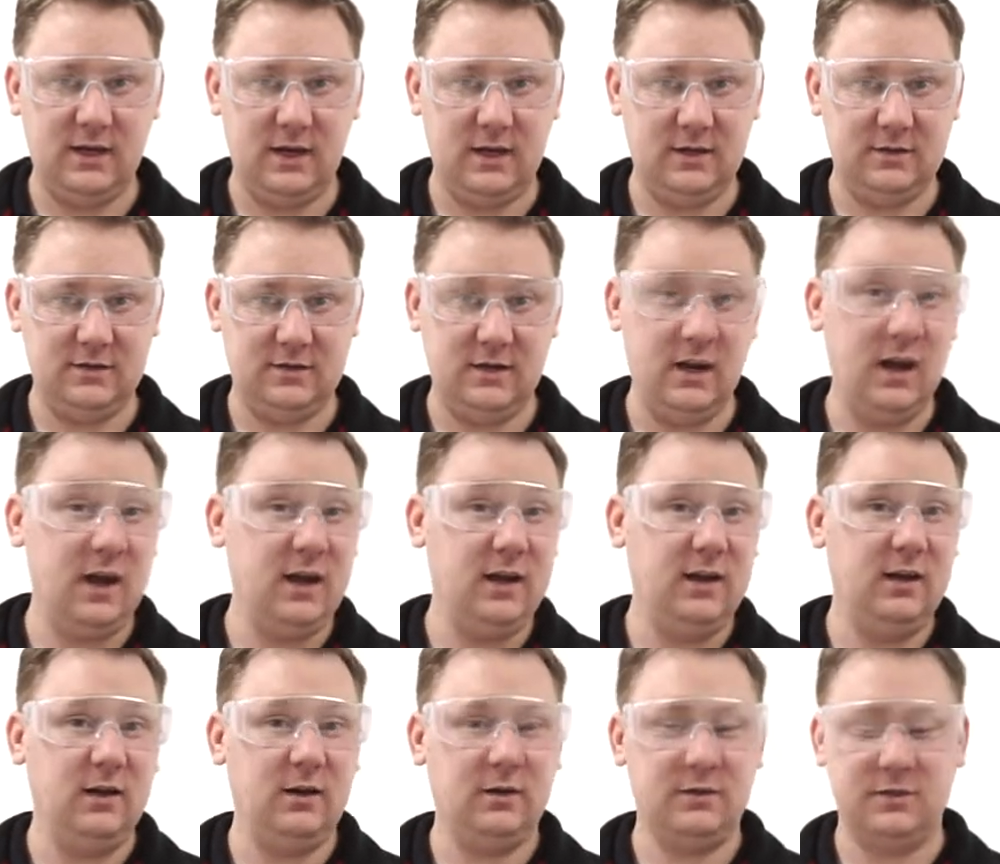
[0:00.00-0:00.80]
and today
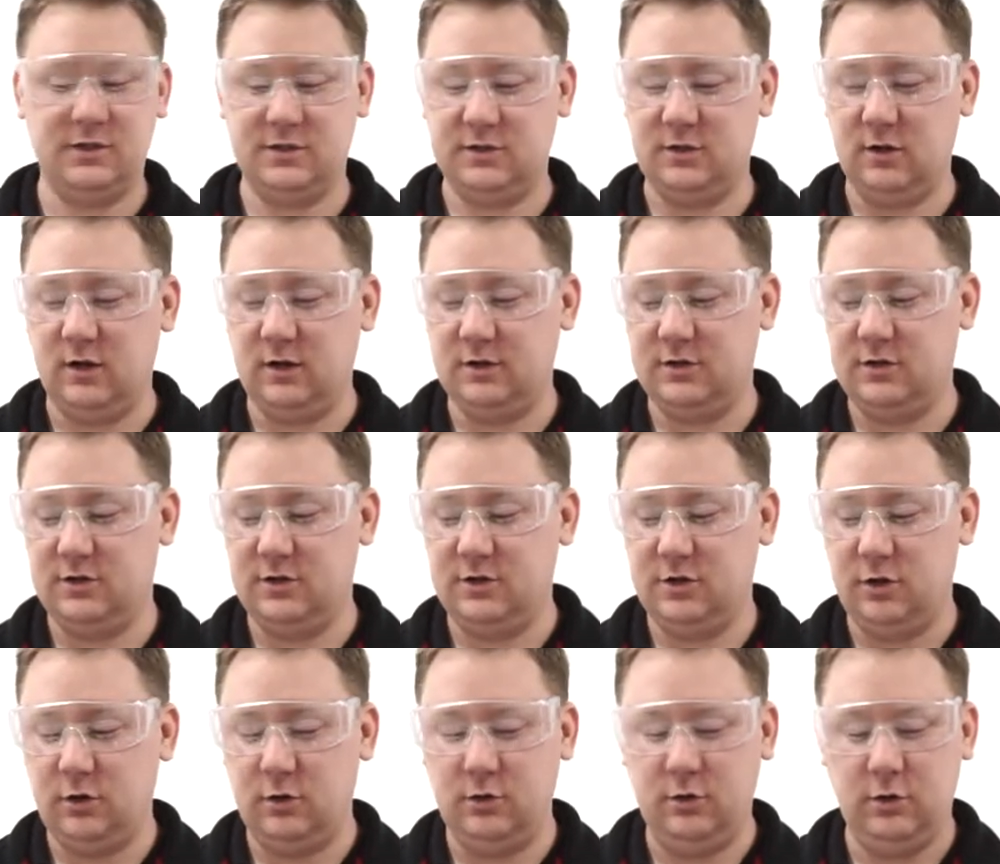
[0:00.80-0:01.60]
I'd just like to
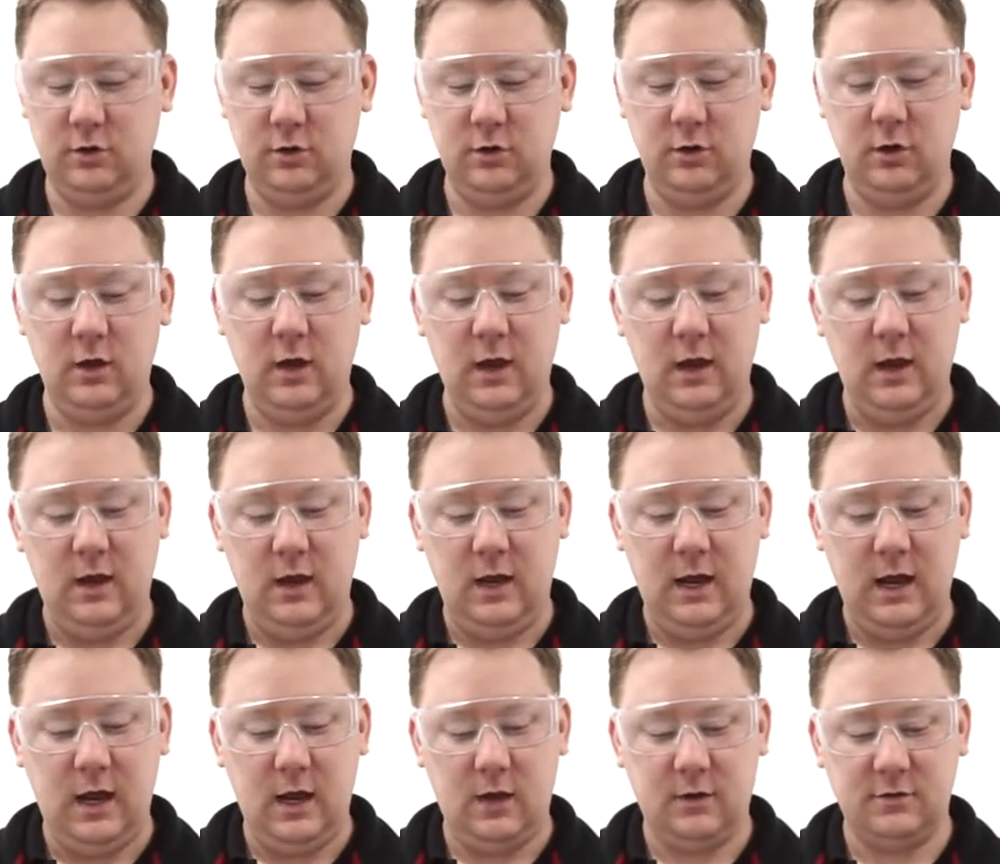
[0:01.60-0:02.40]
show you
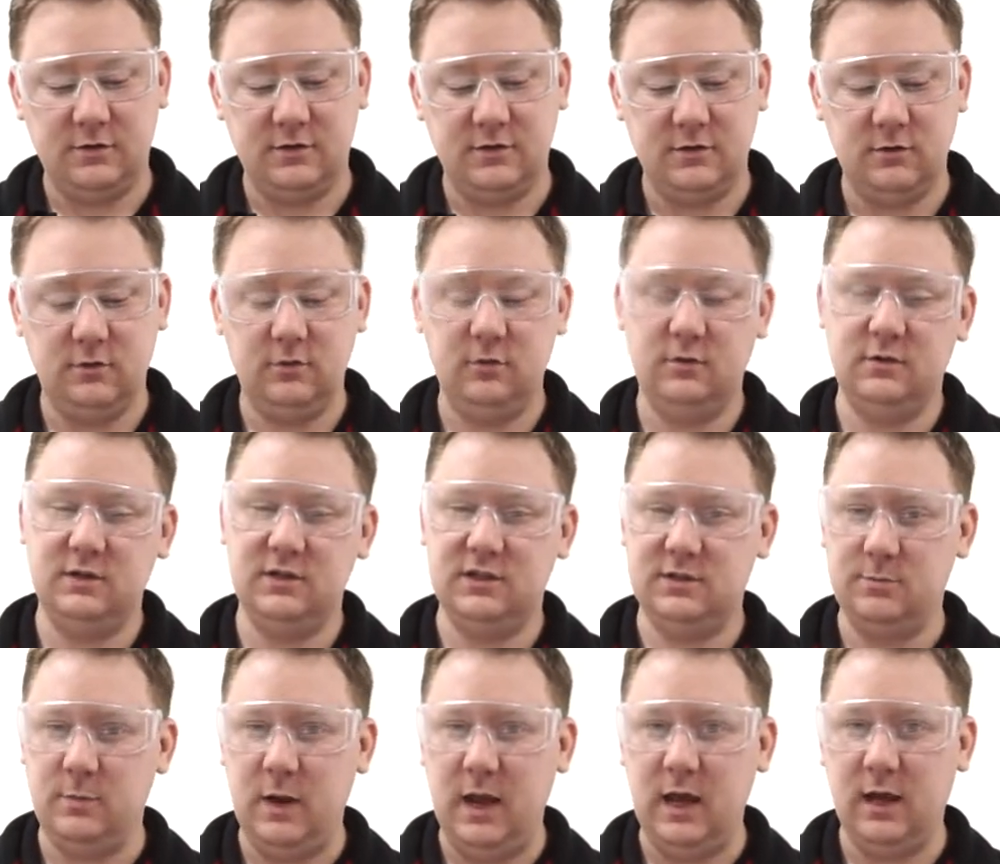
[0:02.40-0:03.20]
how to
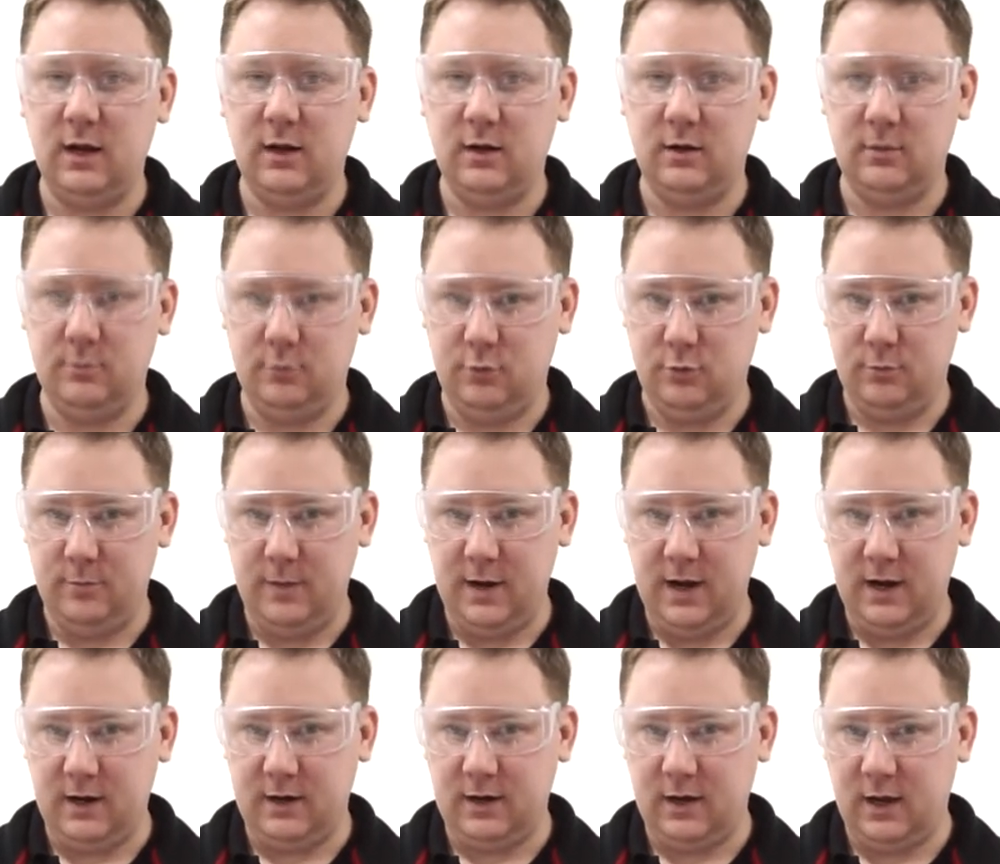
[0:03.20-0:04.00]
dismantle and put
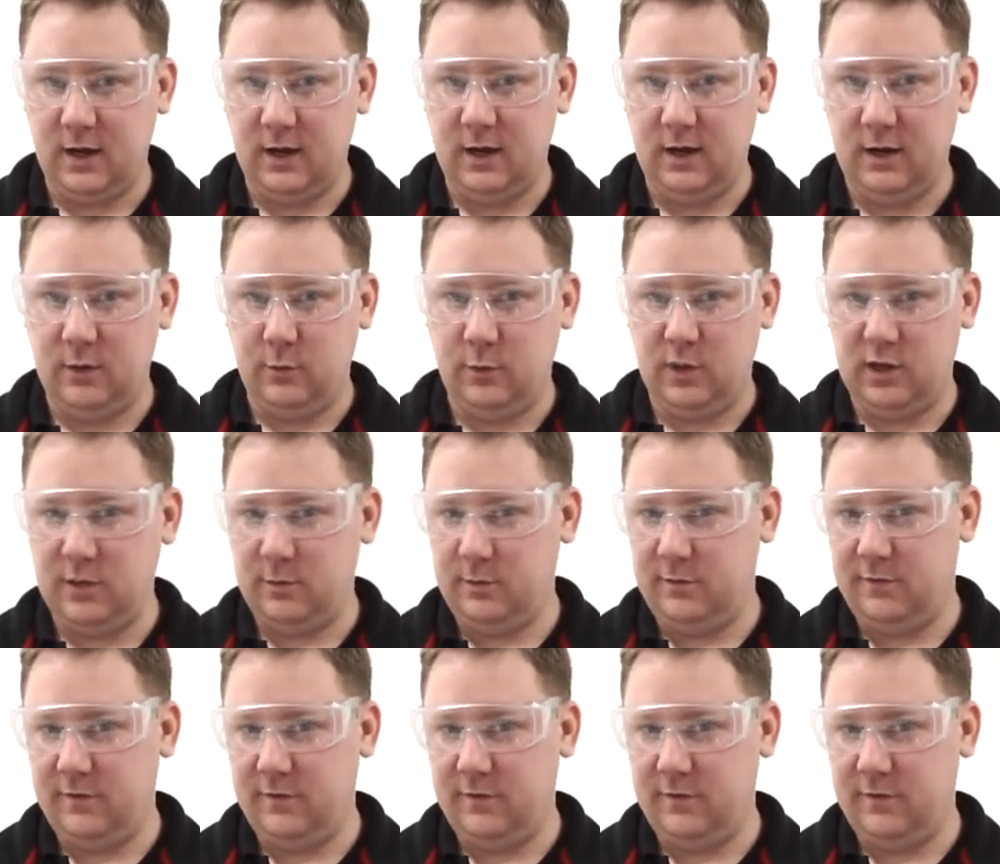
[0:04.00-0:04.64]
back a Weatherby